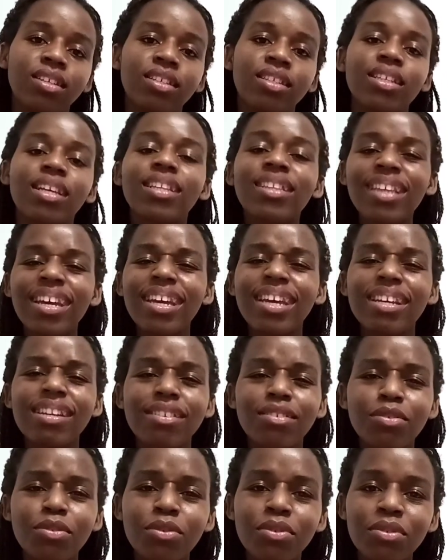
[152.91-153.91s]
get there a
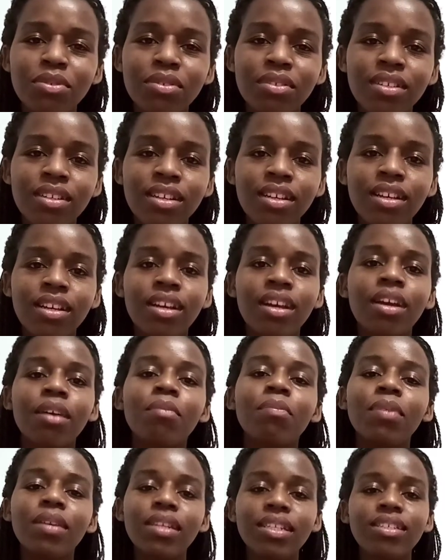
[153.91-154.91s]
little.
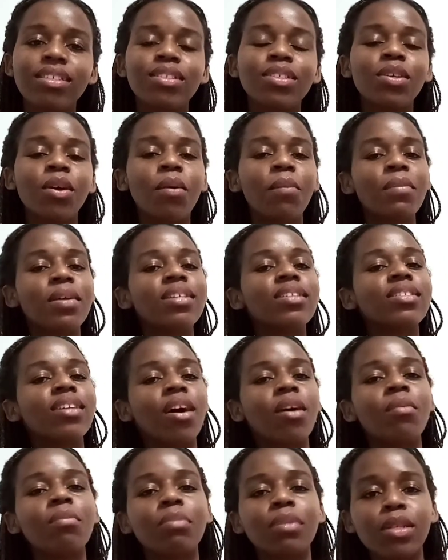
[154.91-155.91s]
Please comment
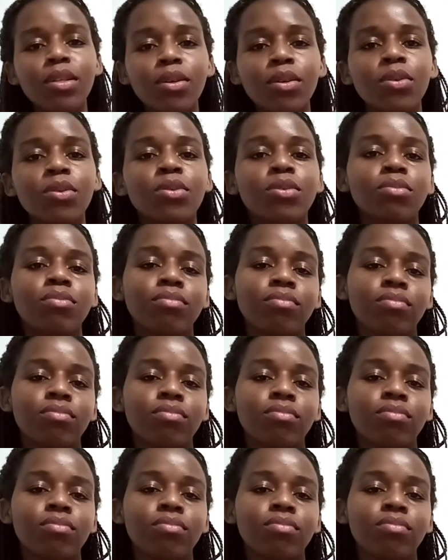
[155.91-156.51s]
down below.